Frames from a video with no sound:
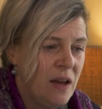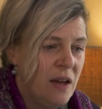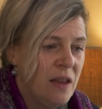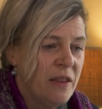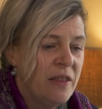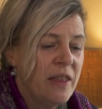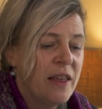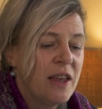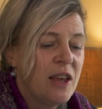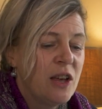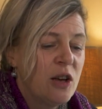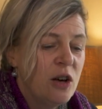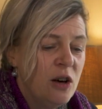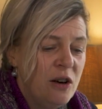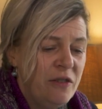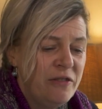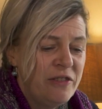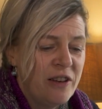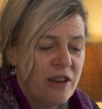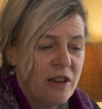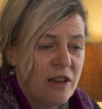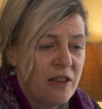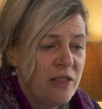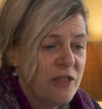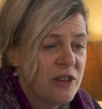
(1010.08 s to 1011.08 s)
They
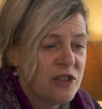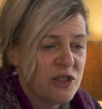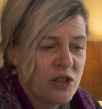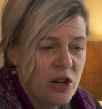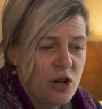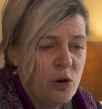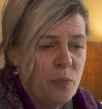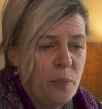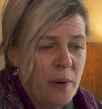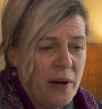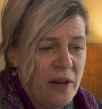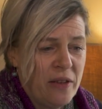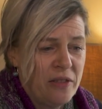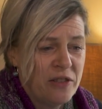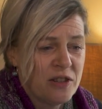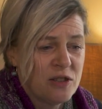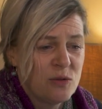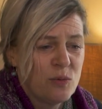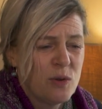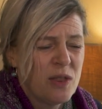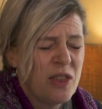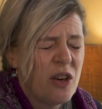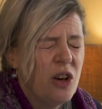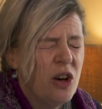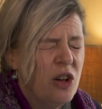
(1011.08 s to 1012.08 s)
cover the towpaths
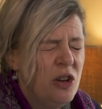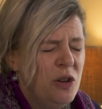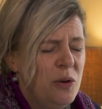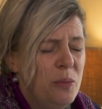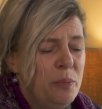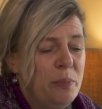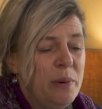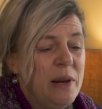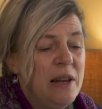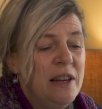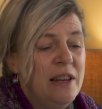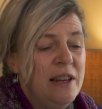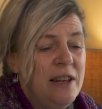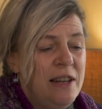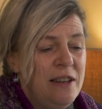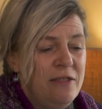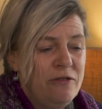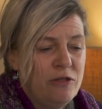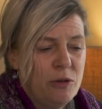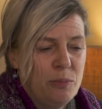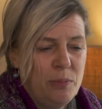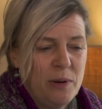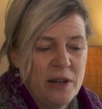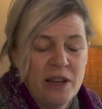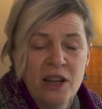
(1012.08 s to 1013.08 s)
with
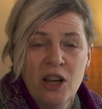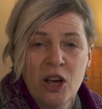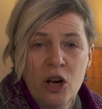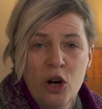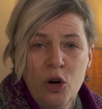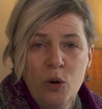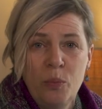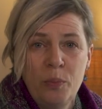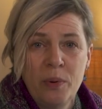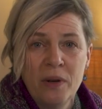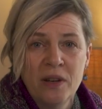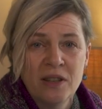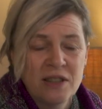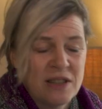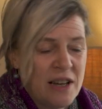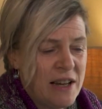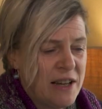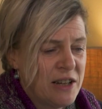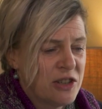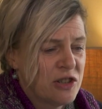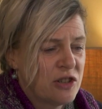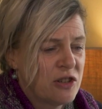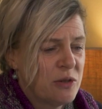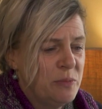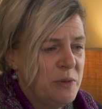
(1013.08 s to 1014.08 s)
unbelievably copious
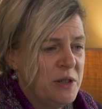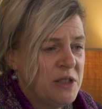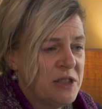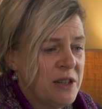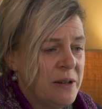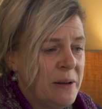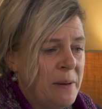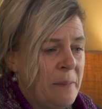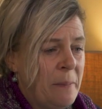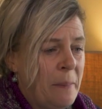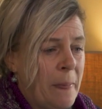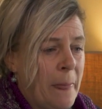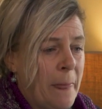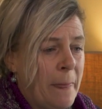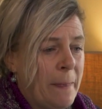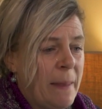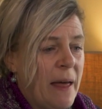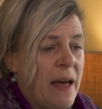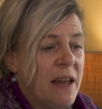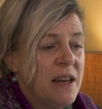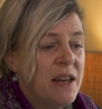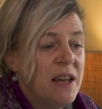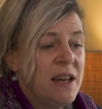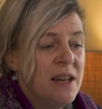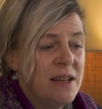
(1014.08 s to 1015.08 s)
excrement
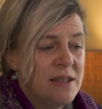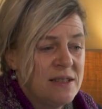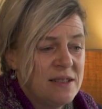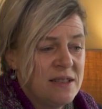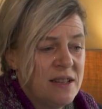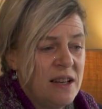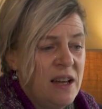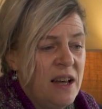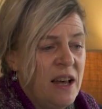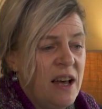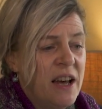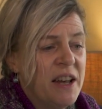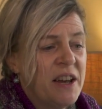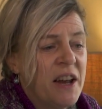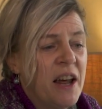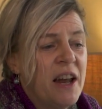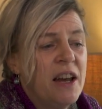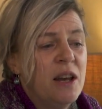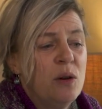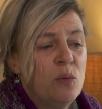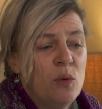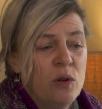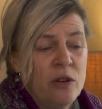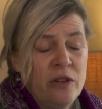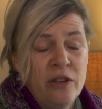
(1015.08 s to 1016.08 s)
and hiss at
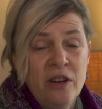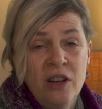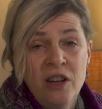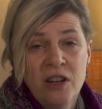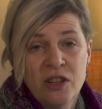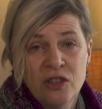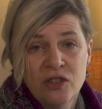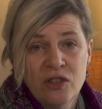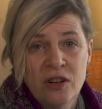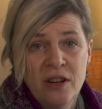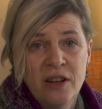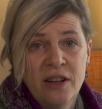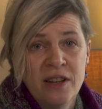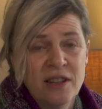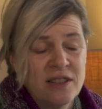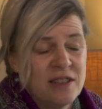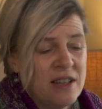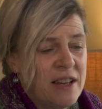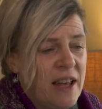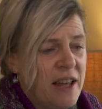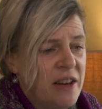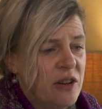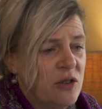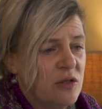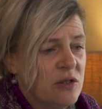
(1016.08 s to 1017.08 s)
anyone trying to
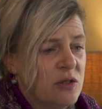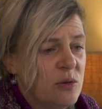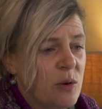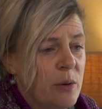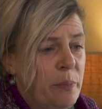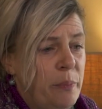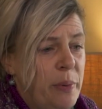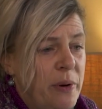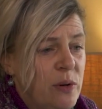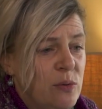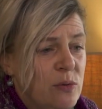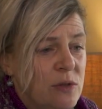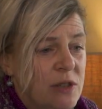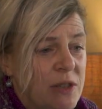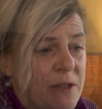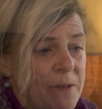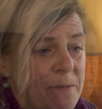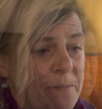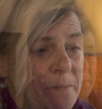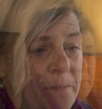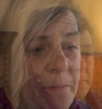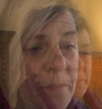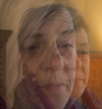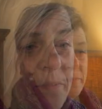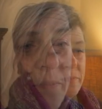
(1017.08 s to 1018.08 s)
get onto a boat.
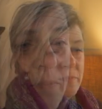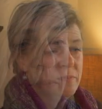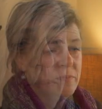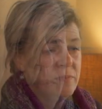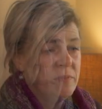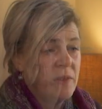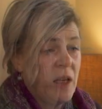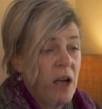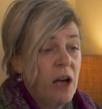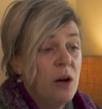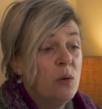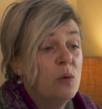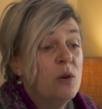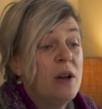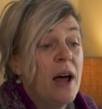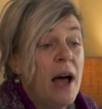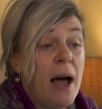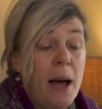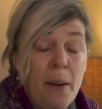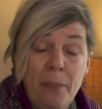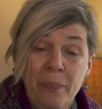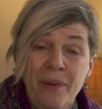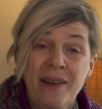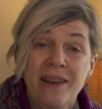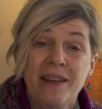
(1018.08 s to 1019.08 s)
I would
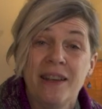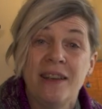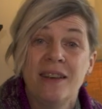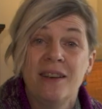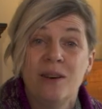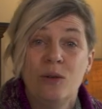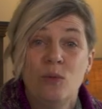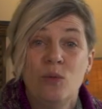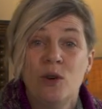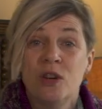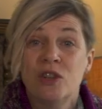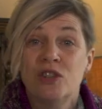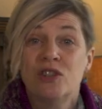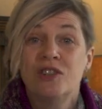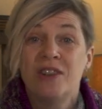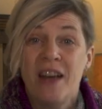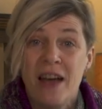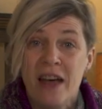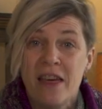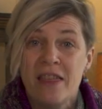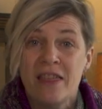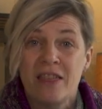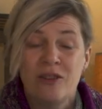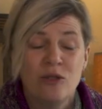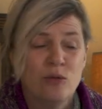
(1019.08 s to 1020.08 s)
happily wish
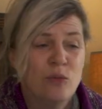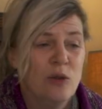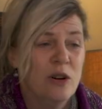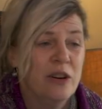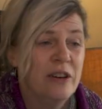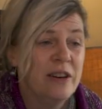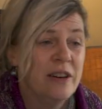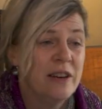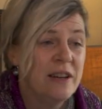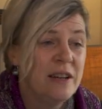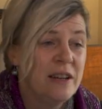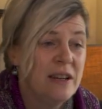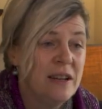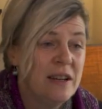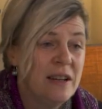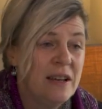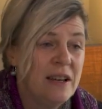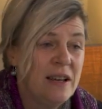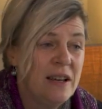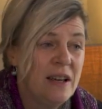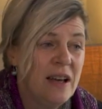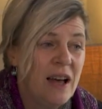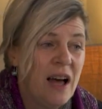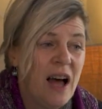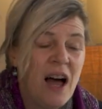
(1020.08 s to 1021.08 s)
death on one.
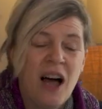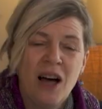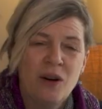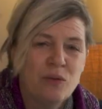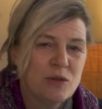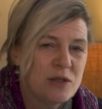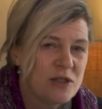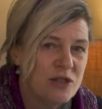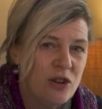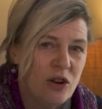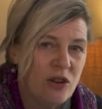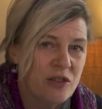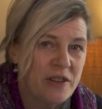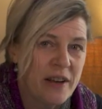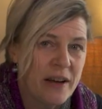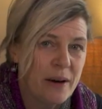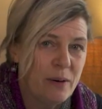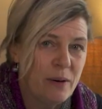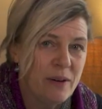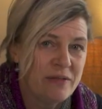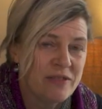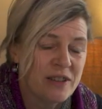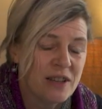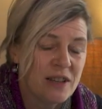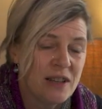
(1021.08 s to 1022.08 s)
I was not,
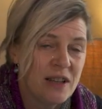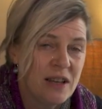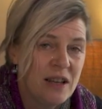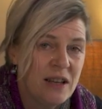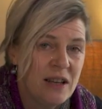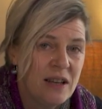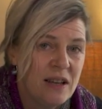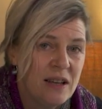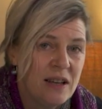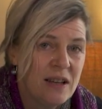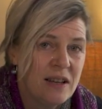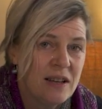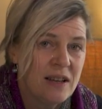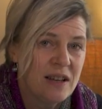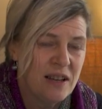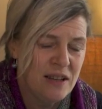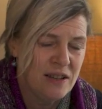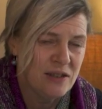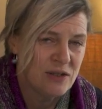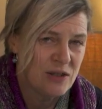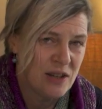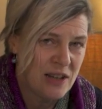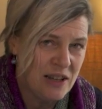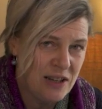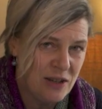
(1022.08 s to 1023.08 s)
however, keen
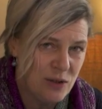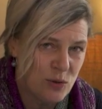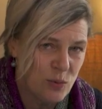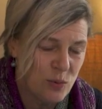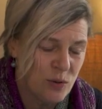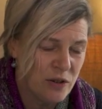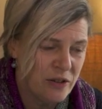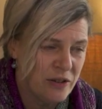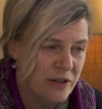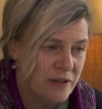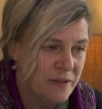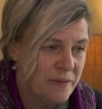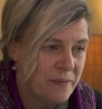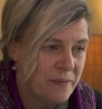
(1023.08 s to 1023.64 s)
to eat one.